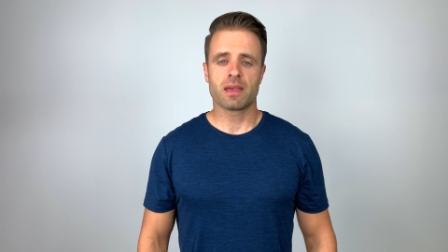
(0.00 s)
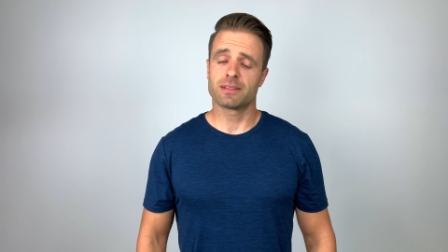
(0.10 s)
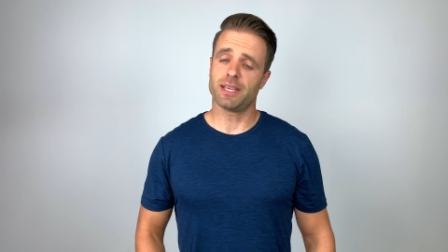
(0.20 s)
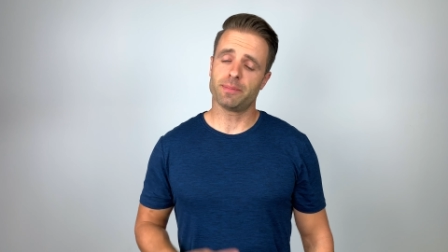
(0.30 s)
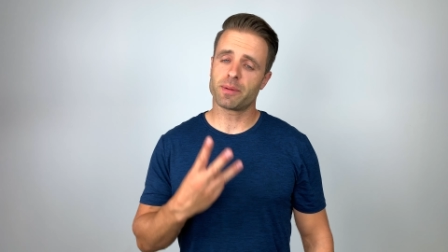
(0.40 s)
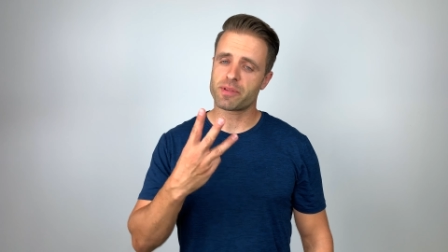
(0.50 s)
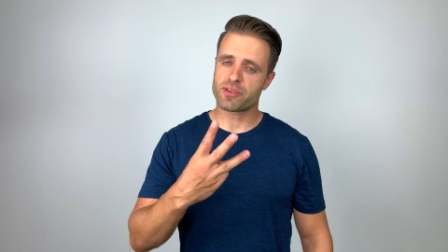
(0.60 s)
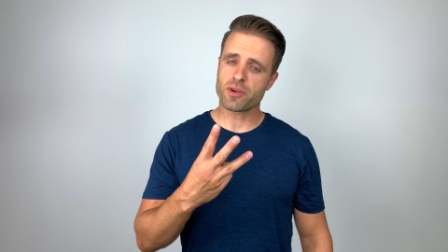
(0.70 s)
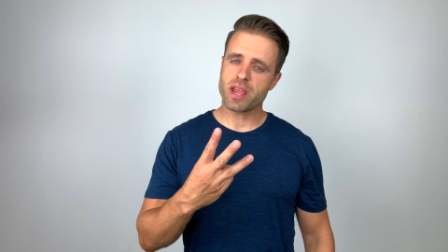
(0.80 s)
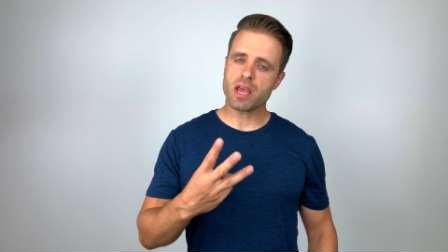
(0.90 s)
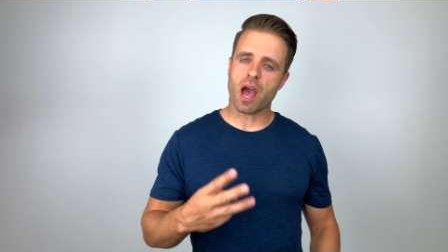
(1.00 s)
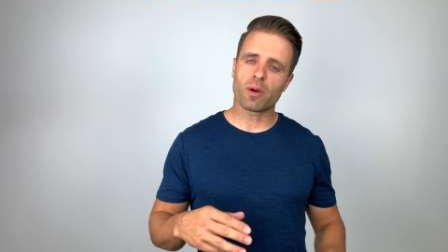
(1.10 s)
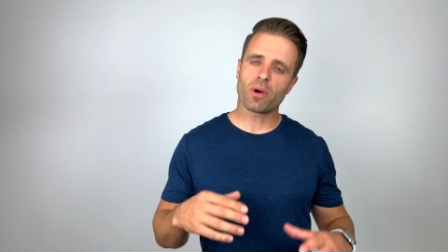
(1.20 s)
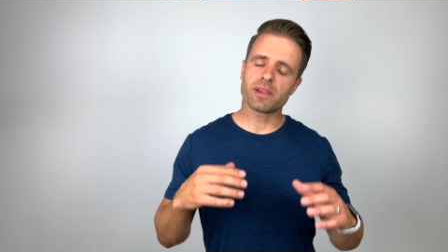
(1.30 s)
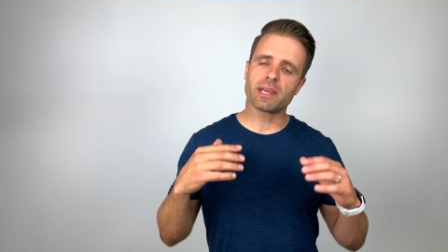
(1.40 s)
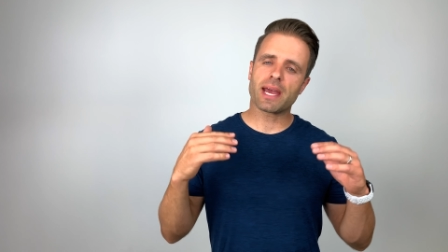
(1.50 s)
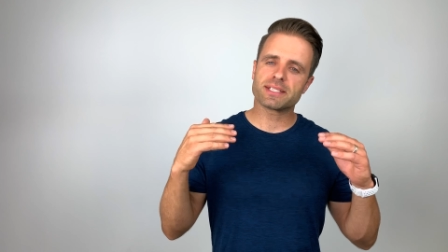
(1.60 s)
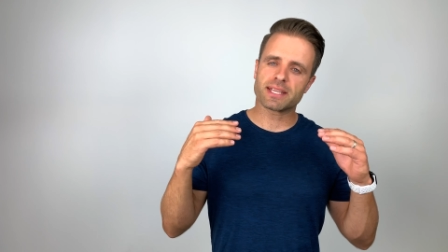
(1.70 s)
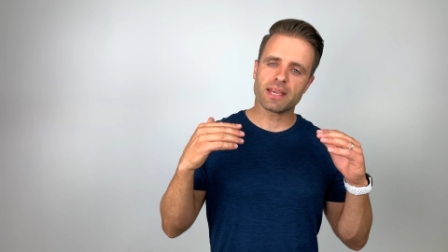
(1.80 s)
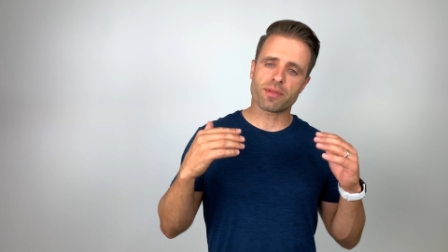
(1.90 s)
Tip number three, I want you guys
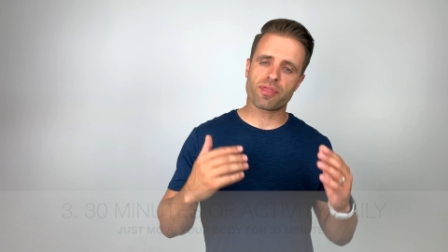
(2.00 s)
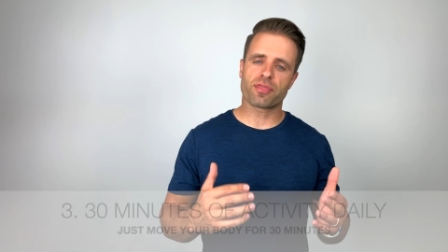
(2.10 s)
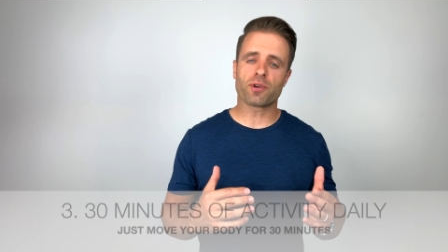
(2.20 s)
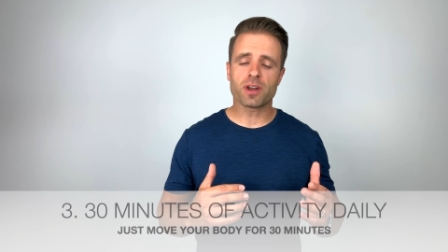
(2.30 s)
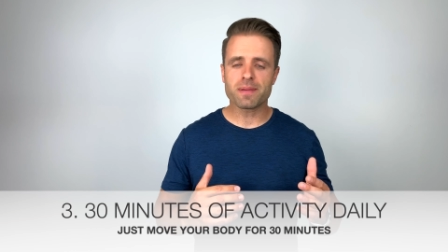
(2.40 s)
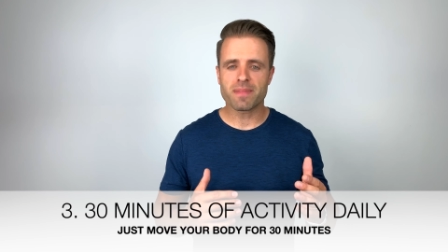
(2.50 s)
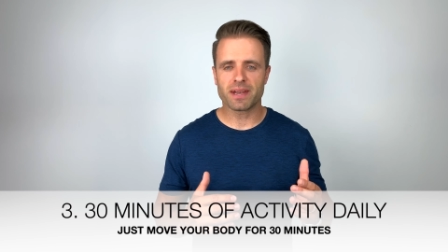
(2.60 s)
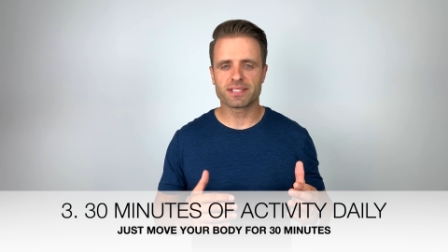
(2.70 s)
to get 30 minutes